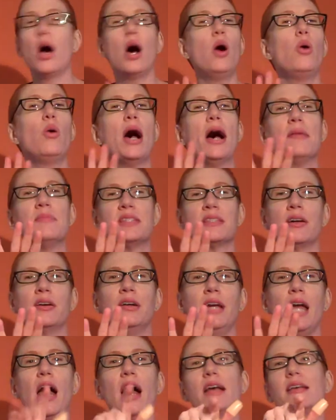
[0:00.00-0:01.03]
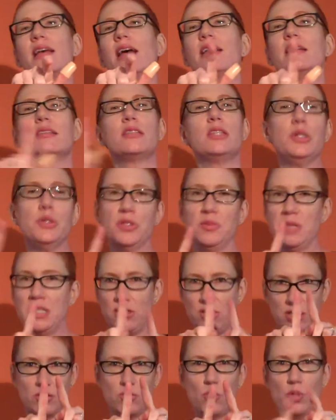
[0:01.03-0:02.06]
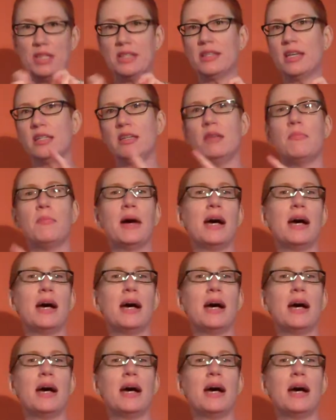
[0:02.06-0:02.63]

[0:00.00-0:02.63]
Oh, I'm sorry. Excuse me, just one second.